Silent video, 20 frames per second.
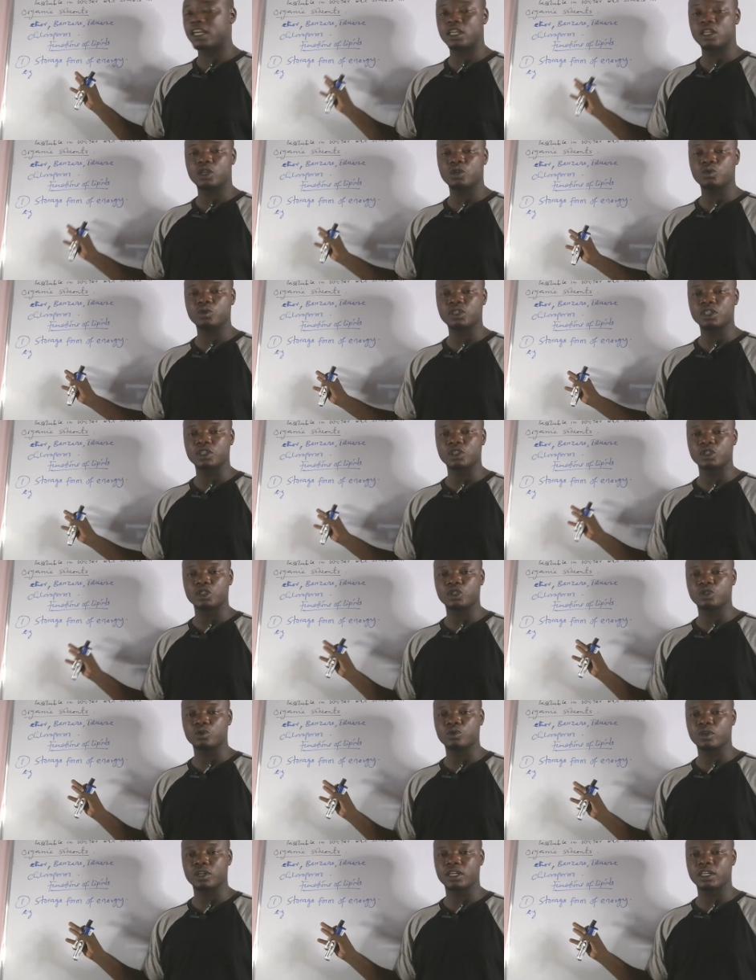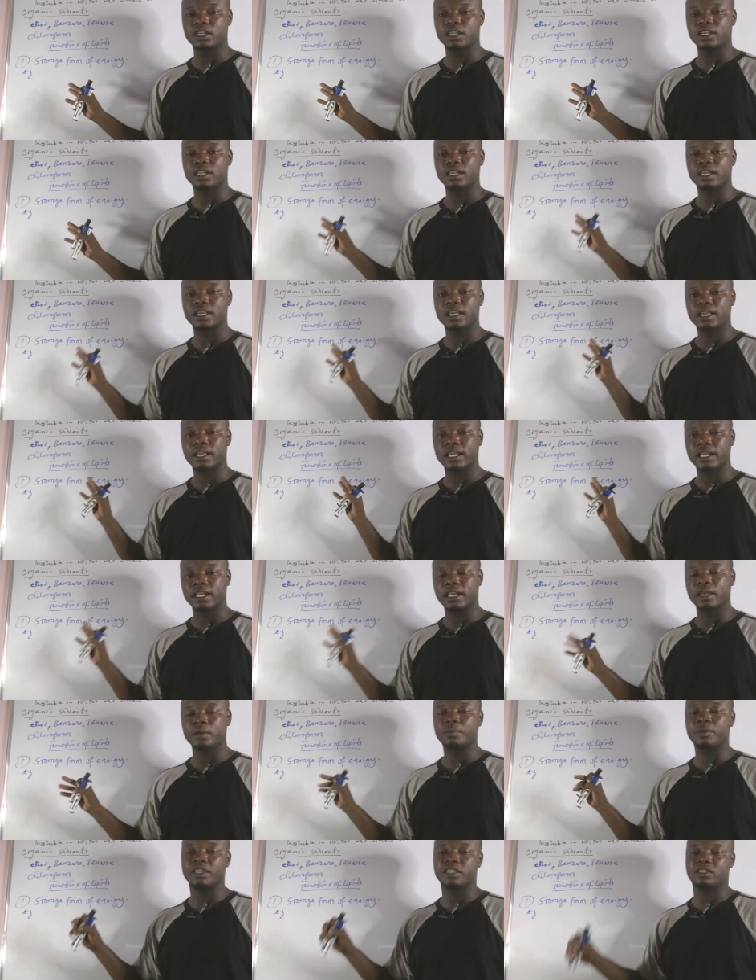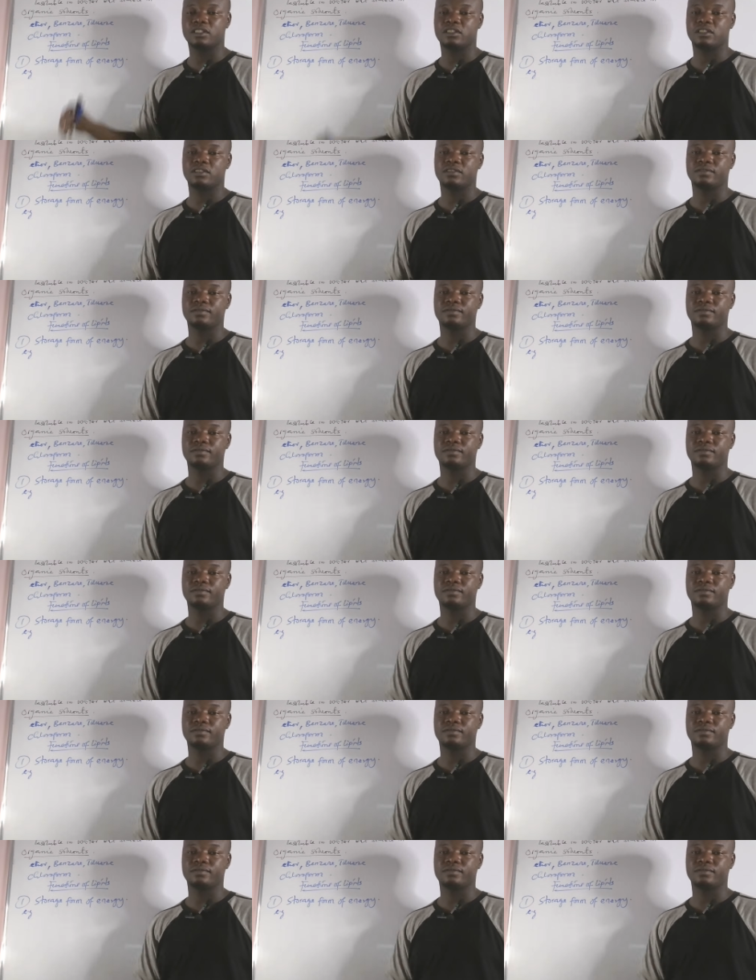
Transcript: used in storing lipids?